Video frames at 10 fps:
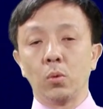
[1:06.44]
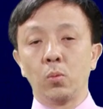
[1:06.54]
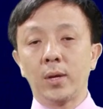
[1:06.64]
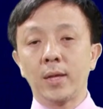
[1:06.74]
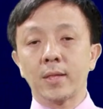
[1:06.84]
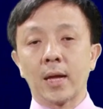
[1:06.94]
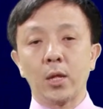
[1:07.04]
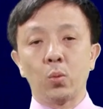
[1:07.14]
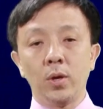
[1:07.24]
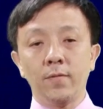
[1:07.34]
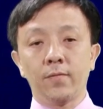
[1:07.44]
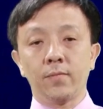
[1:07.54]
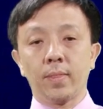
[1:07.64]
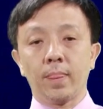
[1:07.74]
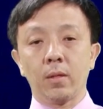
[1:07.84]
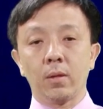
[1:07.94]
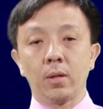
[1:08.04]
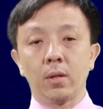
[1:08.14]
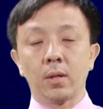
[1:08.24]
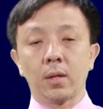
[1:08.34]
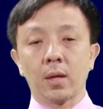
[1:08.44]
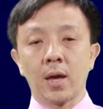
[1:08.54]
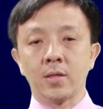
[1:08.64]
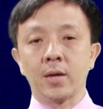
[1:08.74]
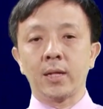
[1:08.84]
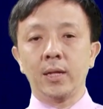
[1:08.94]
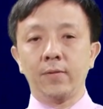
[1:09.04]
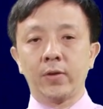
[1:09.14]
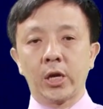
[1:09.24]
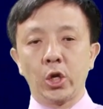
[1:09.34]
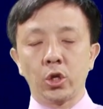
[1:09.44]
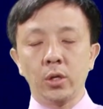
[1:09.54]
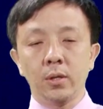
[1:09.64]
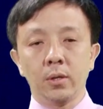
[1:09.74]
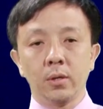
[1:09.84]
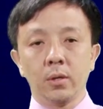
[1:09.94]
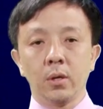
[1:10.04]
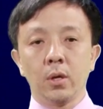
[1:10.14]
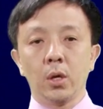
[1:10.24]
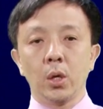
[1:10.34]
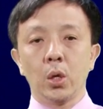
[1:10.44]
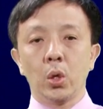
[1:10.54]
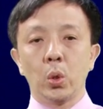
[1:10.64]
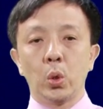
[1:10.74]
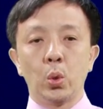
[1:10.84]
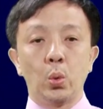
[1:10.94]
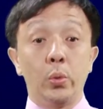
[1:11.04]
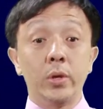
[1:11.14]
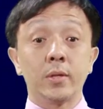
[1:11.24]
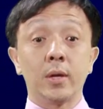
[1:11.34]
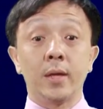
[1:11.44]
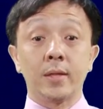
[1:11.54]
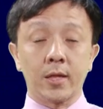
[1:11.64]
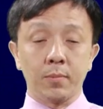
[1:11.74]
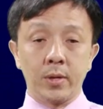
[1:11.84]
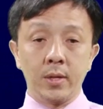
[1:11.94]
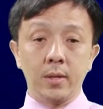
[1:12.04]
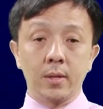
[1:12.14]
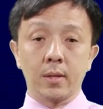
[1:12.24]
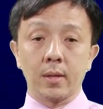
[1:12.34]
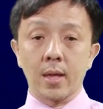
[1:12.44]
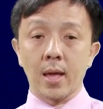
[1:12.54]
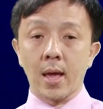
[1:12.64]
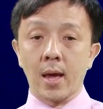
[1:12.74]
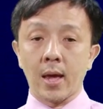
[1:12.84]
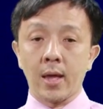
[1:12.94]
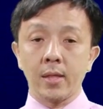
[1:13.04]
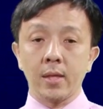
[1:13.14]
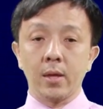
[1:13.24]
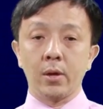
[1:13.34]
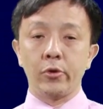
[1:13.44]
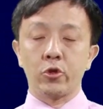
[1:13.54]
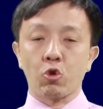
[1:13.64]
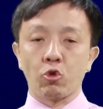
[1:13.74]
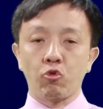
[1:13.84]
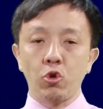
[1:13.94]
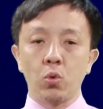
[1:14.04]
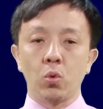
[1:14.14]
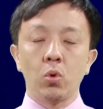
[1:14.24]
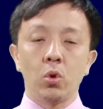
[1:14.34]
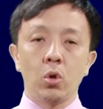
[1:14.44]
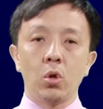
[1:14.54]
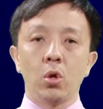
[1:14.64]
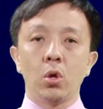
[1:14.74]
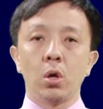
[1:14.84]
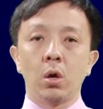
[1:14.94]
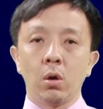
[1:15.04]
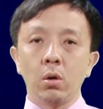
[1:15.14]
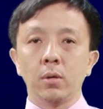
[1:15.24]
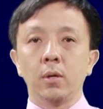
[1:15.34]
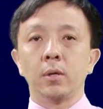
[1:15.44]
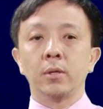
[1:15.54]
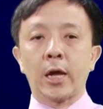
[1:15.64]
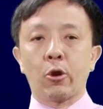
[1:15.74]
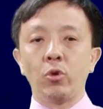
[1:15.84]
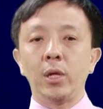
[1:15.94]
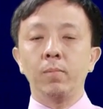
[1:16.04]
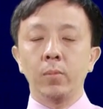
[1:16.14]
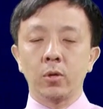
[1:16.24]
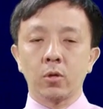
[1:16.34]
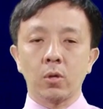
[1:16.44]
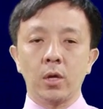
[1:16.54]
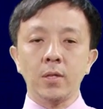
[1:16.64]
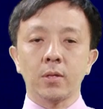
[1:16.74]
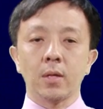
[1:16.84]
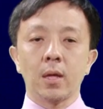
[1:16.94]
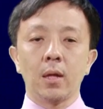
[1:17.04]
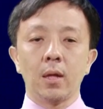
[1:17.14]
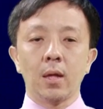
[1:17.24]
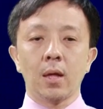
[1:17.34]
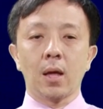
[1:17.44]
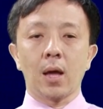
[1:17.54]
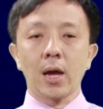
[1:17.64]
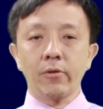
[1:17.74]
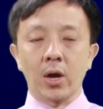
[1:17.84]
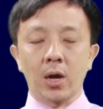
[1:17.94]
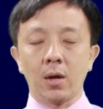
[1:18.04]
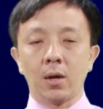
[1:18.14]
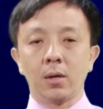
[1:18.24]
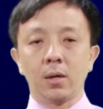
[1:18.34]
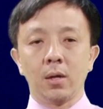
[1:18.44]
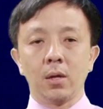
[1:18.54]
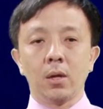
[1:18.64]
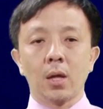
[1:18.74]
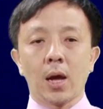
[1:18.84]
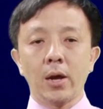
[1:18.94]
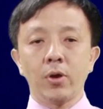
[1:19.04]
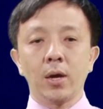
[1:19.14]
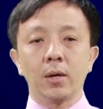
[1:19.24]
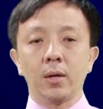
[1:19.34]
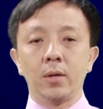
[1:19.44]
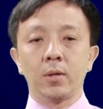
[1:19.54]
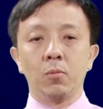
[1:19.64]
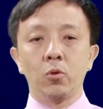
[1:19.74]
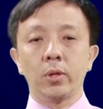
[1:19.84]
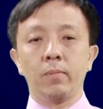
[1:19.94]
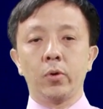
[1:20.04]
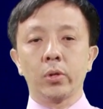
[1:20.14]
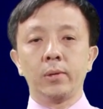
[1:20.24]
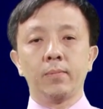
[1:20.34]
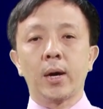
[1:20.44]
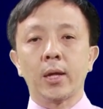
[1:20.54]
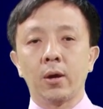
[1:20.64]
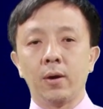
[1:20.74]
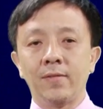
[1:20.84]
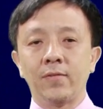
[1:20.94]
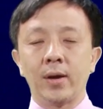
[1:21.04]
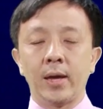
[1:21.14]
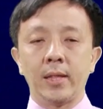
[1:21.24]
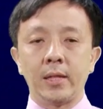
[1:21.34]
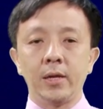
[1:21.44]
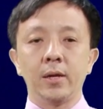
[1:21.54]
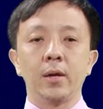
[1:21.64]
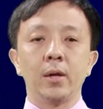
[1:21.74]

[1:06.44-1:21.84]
We can start with hazard identification, risk assessment, and risk control, or the acronym is HIRARC. HIRARC is the most important part of any